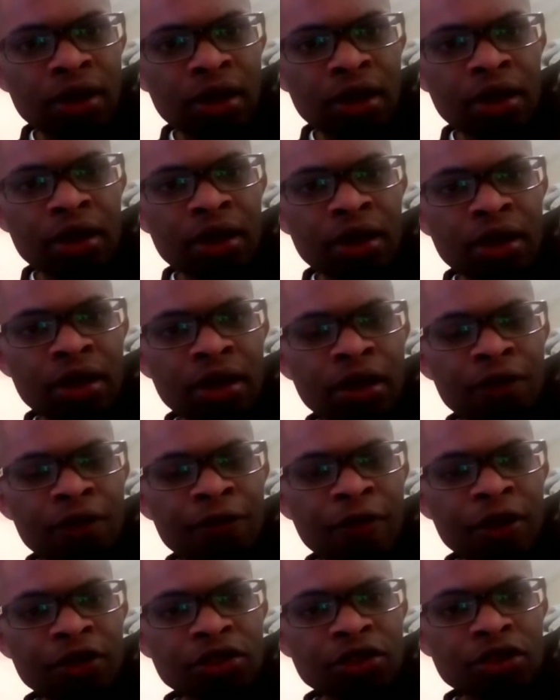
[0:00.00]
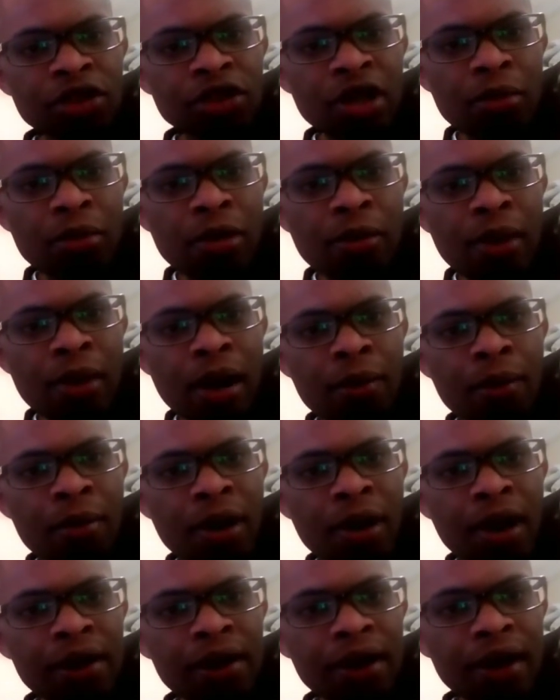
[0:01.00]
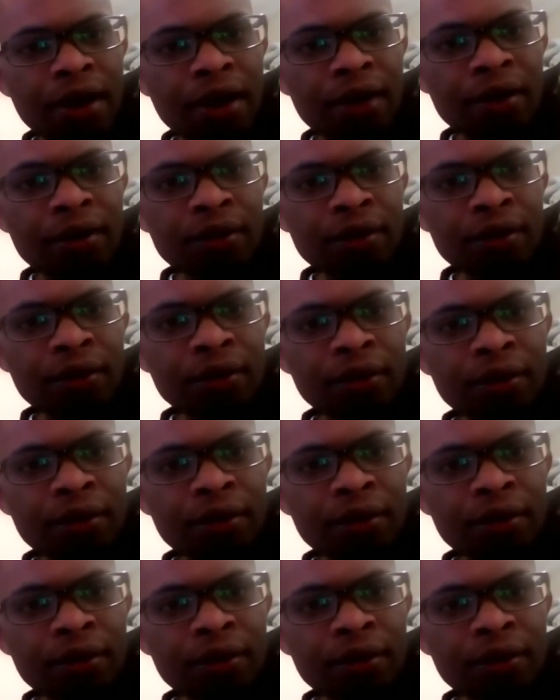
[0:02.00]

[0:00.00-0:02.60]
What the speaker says: And the infection come about by that.